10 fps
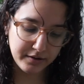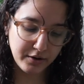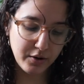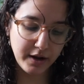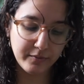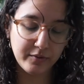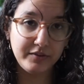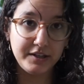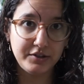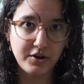going with
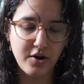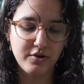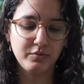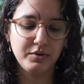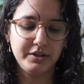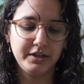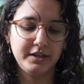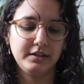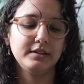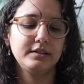this yarn, which
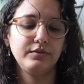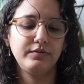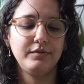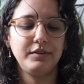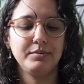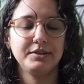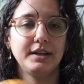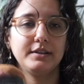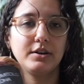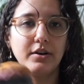is
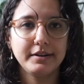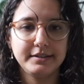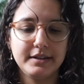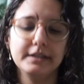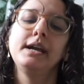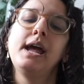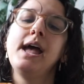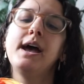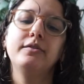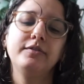50% cotton
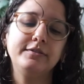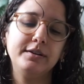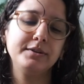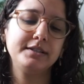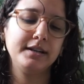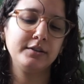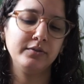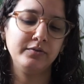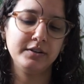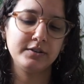and 50%
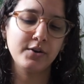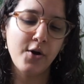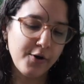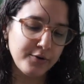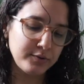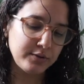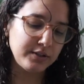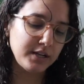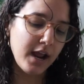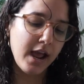
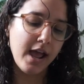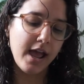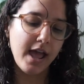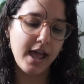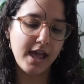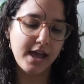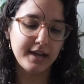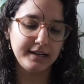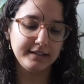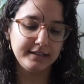viscose,
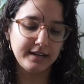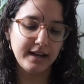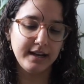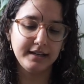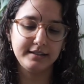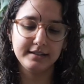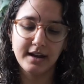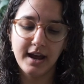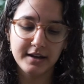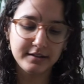and it
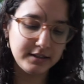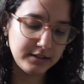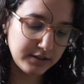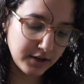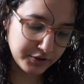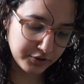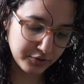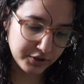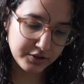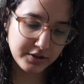has such
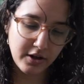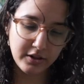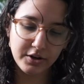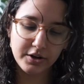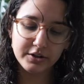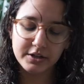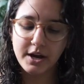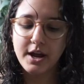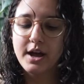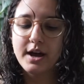gorgeous colors.
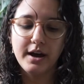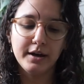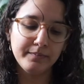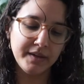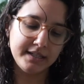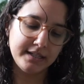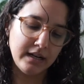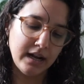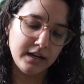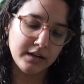It's the
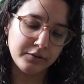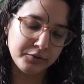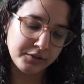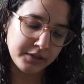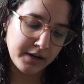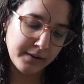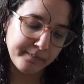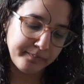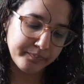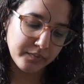Lana Grossa.